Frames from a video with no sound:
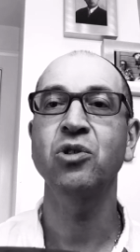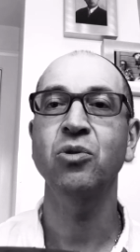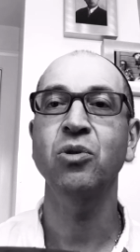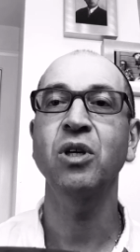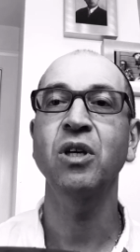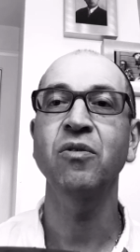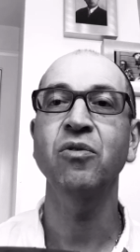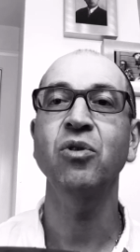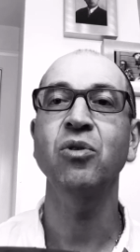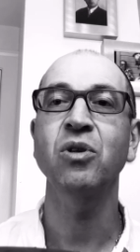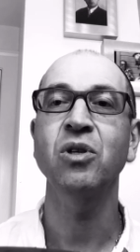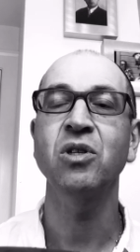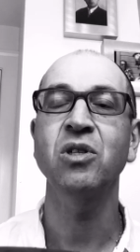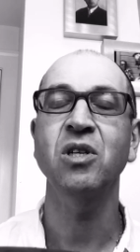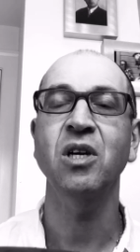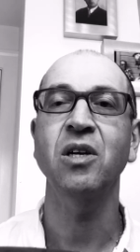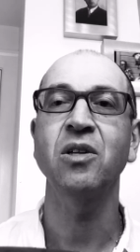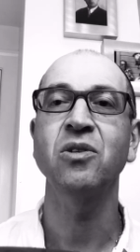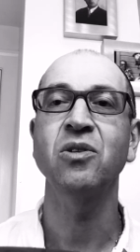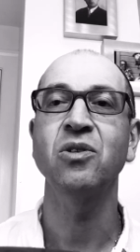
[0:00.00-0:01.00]
to give you a
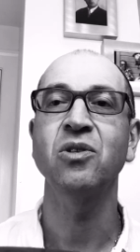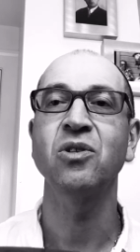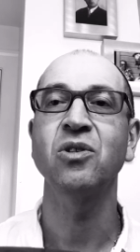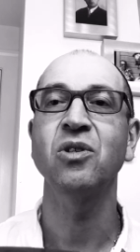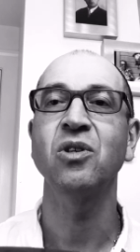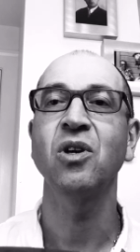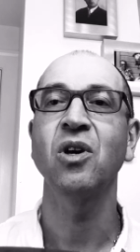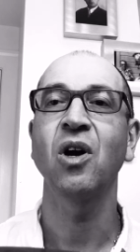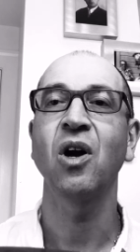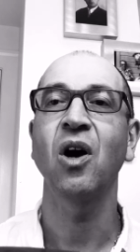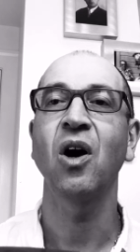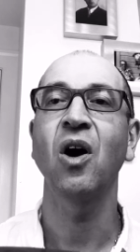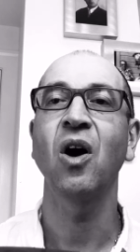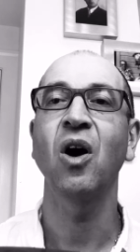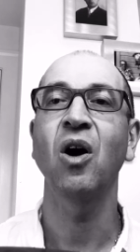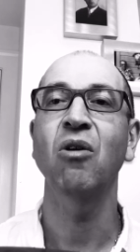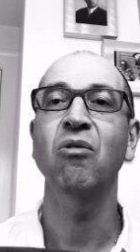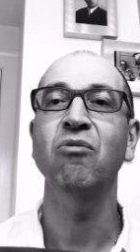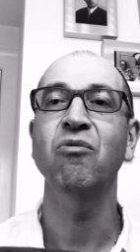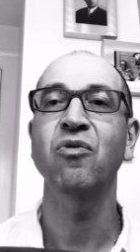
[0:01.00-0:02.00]
sense
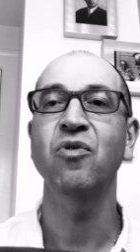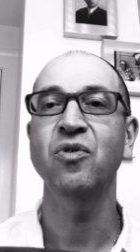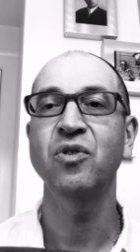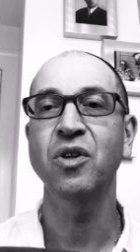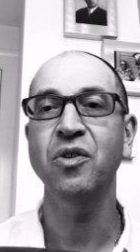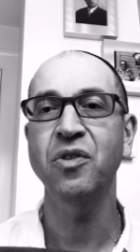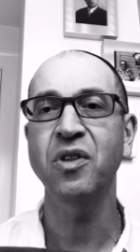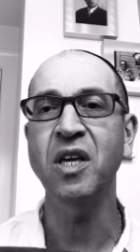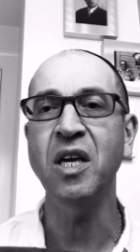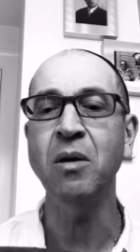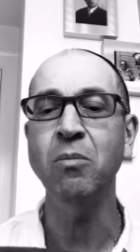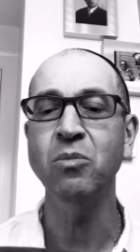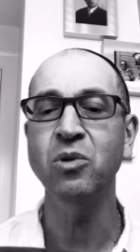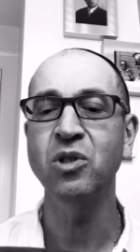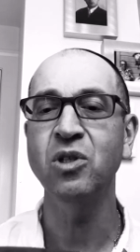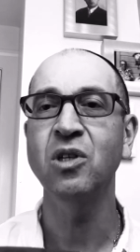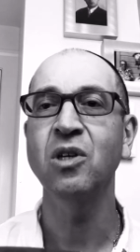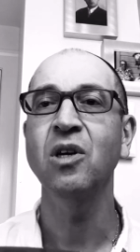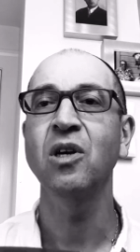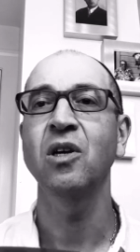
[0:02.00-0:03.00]
of the
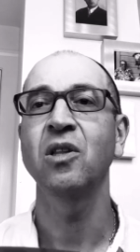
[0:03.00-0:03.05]
themes,